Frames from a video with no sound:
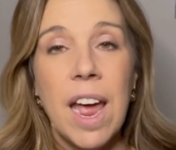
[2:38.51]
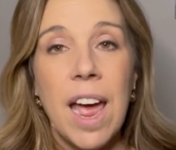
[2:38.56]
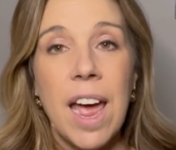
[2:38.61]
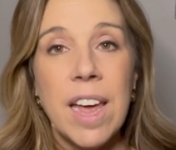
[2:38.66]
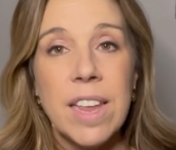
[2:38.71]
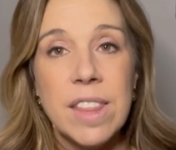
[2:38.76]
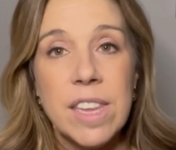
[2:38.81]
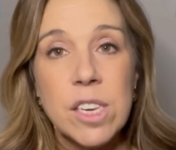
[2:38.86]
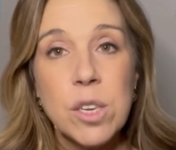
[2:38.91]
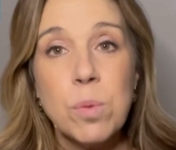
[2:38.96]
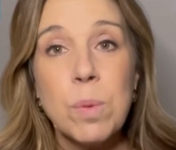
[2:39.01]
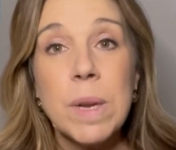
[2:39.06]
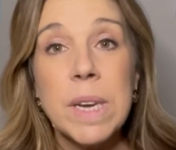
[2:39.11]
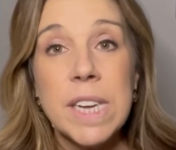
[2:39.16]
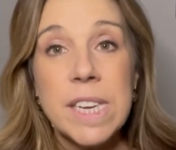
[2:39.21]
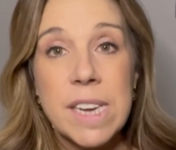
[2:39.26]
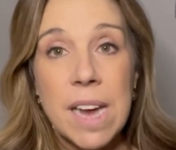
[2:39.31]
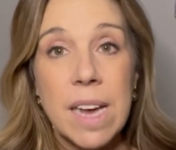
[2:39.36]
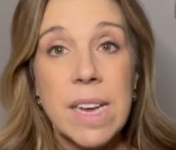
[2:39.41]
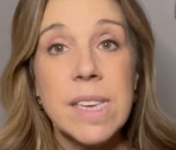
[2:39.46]
And this
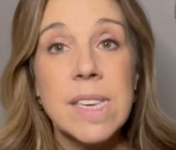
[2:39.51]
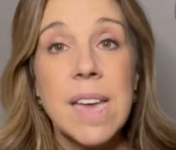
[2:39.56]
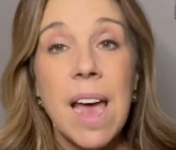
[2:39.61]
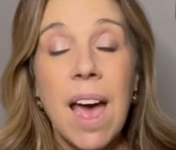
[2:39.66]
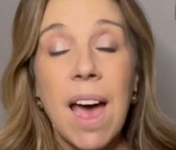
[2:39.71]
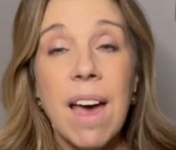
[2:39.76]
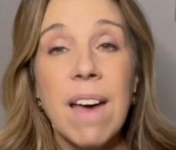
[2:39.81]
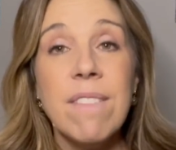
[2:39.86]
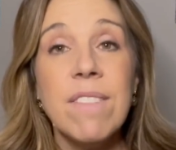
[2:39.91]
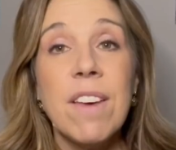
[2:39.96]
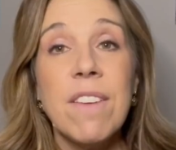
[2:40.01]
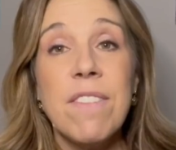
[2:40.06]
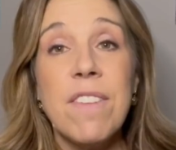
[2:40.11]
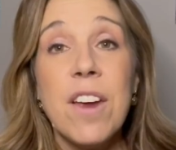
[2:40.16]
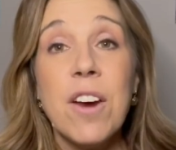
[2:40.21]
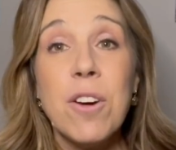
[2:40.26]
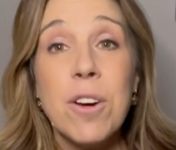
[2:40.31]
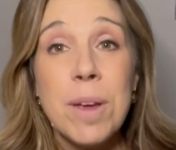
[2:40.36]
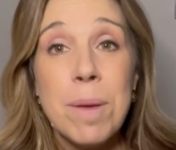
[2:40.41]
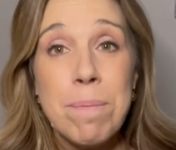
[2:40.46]
really does have a
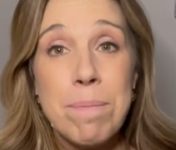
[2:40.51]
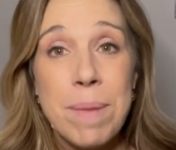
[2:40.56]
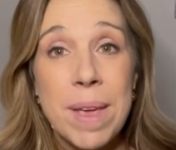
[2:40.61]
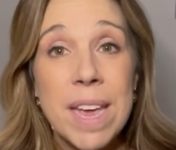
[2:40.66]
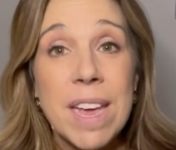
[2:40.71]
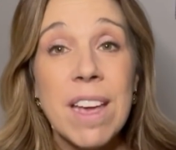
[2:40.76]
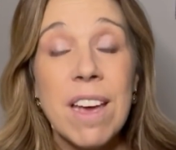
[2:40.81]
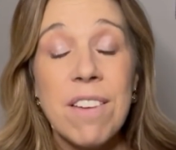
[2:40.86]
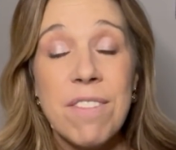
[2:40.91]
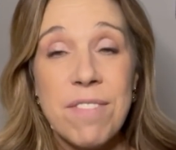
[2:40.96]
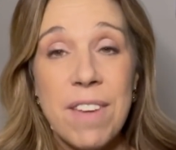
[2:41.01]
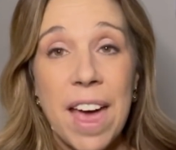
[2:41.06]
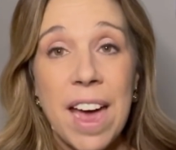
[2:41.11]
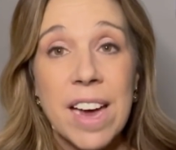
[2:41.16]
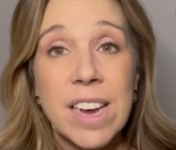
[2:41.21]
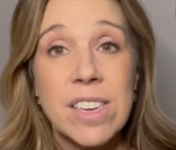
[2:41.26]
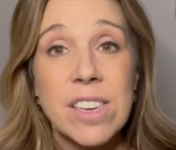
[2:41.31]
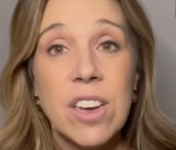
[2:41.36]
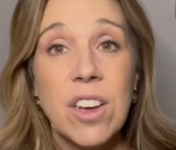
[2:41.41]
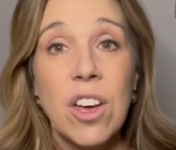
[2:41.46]
very big
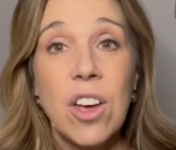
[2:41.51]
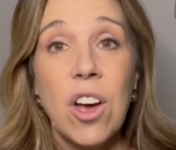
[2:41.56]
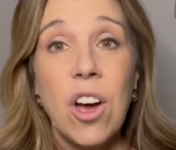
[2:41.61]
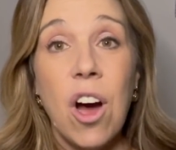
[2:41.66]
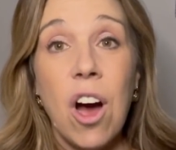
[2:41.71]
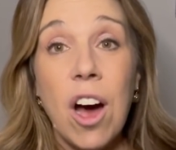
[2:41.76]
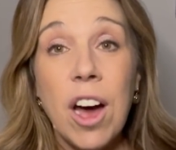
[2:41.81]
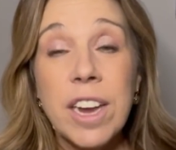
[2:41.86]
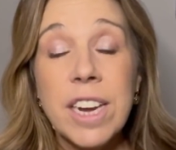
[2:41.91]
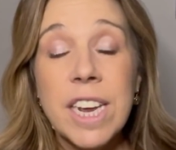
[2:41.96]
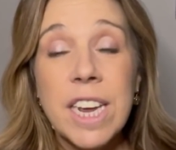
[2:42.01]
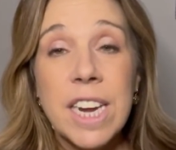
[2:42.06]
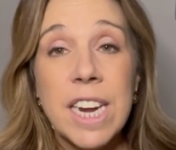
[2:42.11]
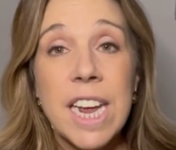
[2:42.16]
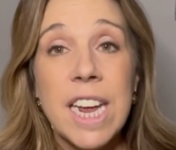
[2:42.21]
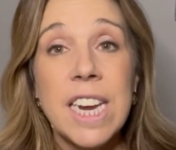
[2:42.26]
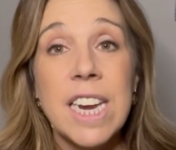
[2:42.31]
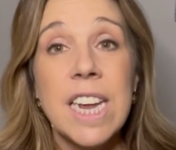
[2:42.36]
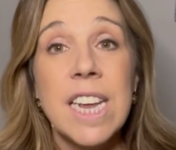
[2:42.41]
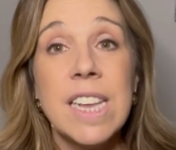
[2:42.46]
effect on
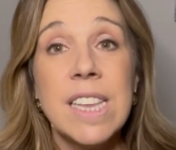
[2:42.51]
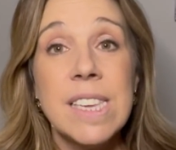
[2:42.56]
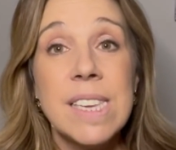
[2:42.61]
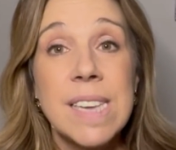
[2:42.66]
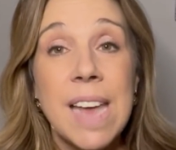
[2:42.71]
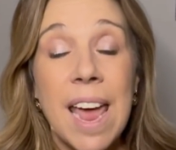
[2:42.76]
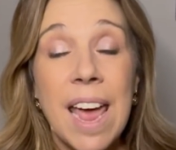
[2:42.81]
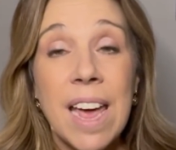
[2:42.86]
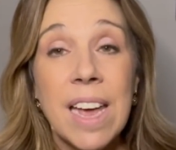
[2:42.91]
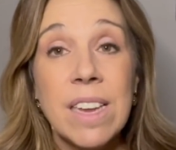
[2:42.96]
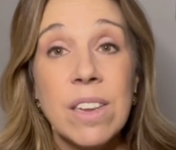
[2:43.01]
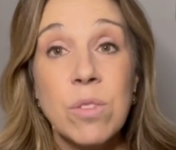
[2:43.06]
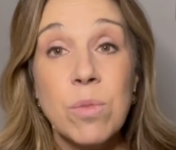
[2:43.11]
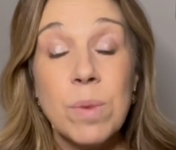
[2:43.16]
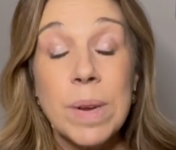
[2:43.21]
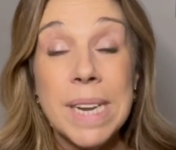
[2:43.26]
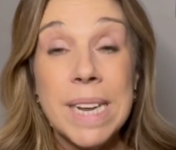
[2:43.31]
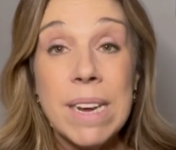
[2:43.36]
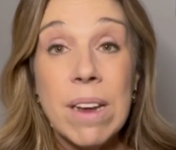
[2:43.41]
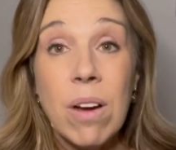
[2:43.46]
Canadians and
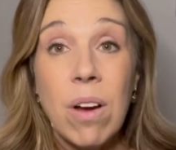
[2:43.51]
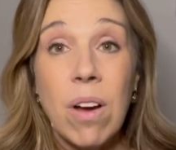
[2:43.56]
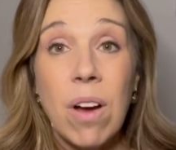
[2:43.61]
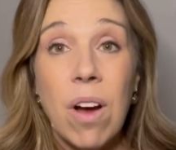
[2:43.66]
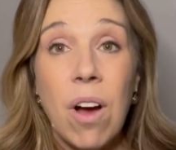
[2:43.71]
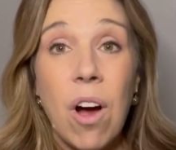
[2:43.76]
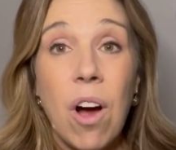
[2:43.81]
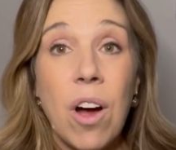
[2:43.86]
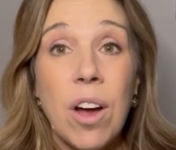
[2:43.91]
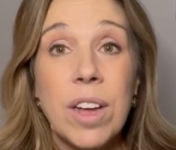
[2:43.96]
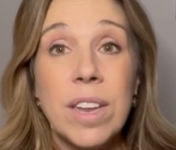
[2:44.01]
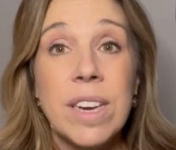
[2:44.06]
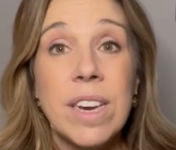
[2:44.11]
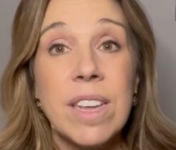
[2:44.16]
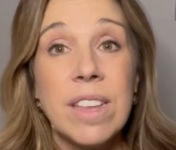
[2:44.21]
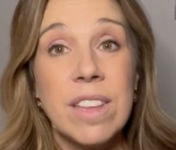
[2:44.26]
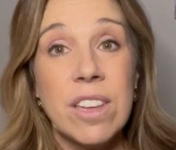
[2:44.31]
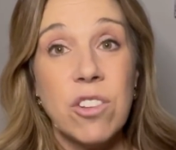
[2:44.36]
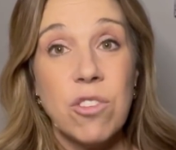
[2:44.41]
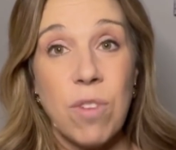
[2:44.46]
really on
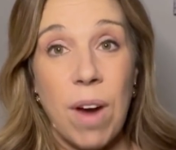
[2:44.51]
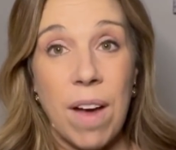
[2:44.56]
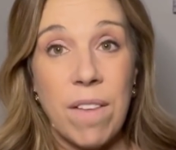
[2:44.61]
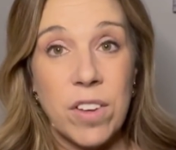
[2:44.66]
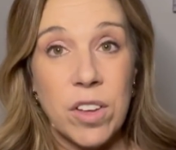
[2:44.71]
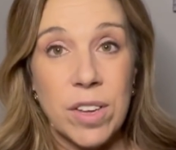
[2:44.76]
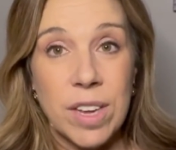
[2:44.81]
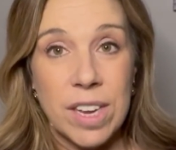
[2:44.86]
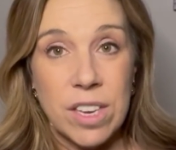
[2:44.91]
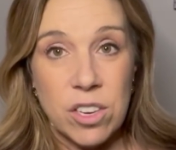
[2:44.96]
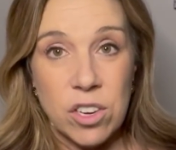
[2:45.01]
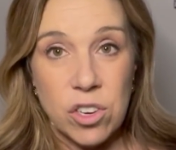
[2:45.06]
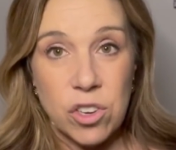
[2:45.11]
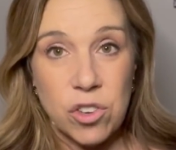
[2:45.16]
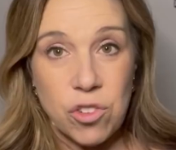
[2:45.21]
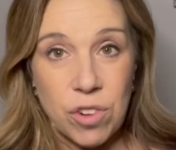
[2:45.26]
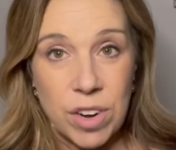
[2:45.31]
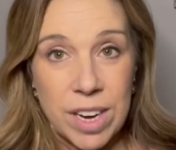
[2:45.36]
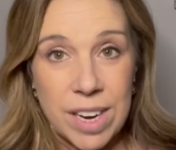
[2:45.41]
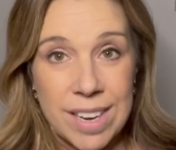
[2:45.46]
the travel
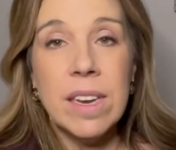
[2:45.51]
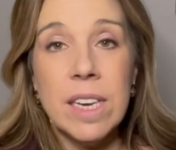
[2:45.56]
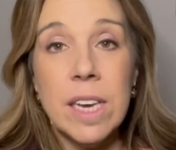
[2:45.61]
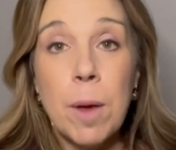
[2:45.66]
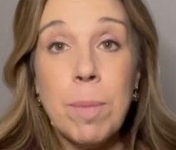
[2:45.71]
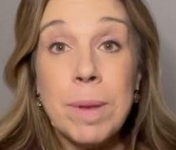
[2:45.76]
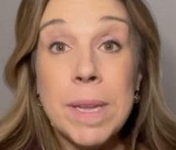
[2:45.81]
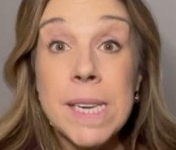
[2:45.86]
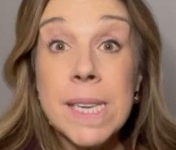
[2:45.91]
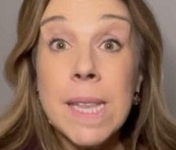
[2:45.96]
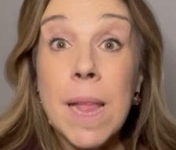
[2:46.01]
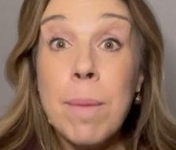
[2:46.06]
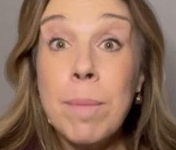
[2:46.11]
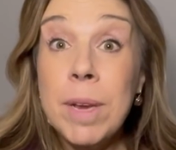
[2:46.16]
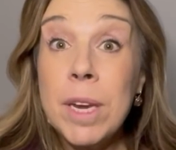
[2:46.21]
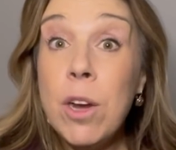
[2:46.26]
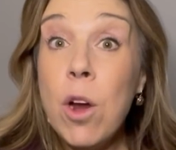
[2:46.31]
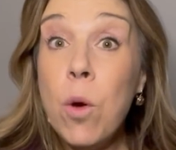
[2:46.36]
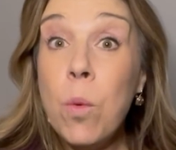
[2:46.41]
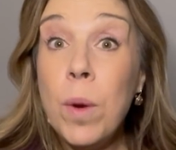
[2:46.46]
industry. Now, please let
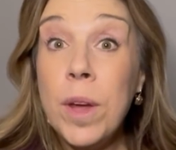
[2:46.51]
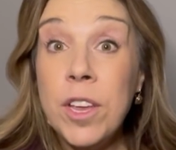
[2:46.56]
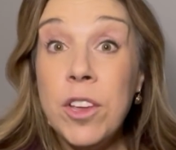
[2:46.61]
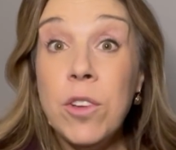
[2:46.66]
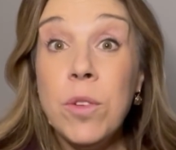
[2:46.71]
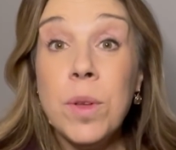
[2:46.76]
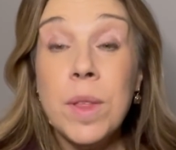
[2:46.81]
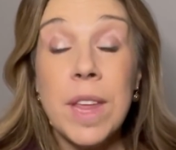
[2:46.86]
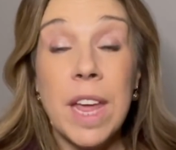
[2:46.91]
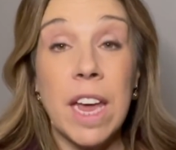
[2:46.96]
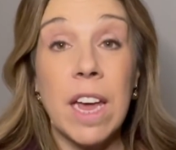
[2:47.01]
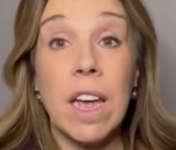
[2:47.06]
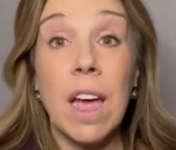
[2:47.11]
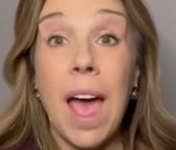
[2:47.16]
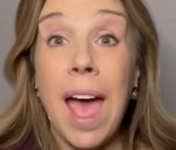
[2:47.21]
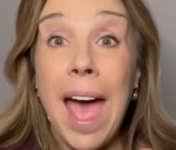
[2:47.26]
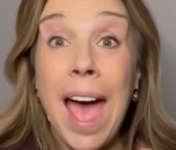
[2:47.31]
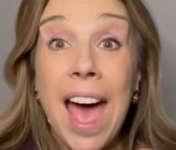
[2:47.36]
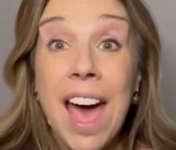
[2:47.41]
me know what you think.